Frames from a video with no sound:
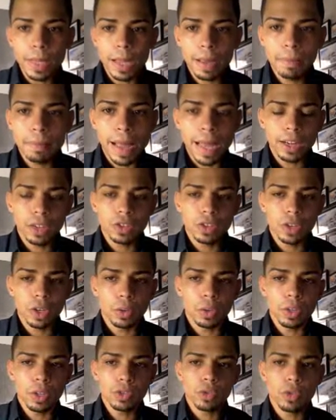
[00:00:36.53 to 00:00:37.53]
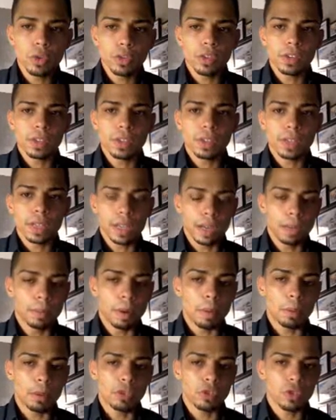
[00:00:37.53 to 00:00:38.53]
manage their resources and come
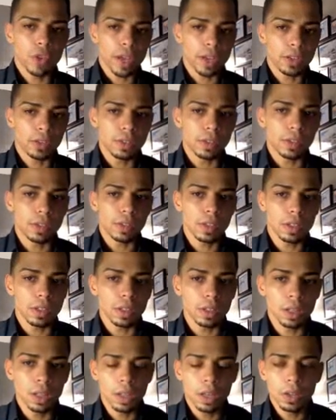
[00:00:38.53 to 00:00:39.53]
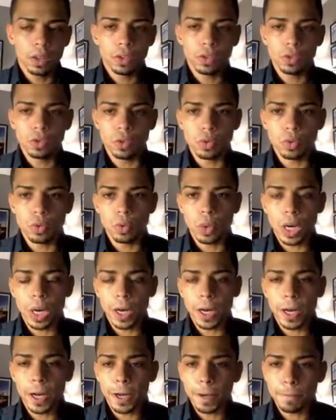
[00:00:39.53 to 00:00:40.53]
up with strategies
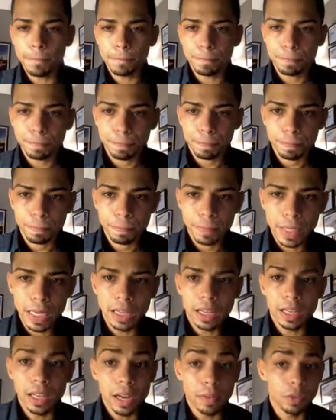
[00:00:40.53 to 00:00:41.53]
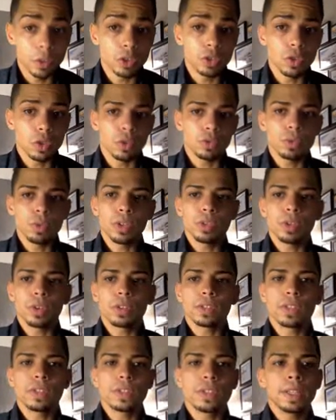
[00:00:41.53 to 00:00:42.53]
to leverage those
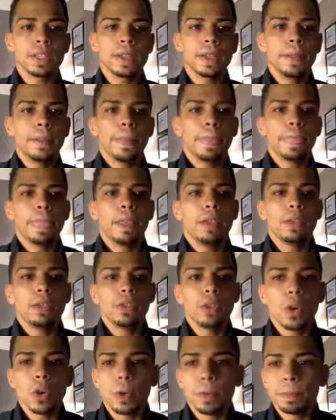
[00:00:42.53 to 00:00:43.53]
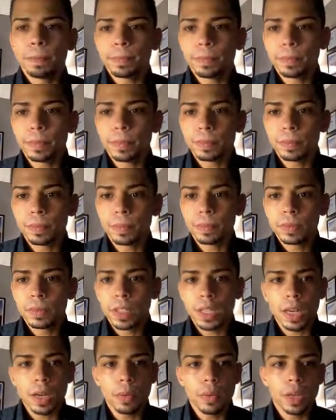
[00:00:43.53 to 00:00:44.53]
resources. So
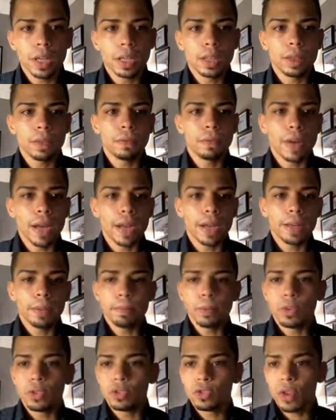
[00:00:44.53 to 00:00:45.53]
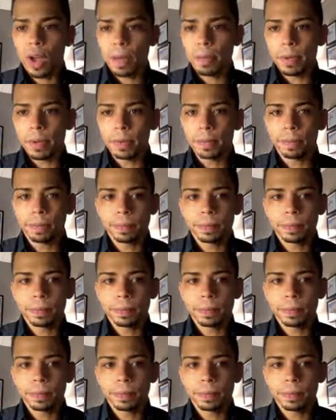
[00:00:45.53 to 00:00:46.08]
today we're going to define bootstrapping.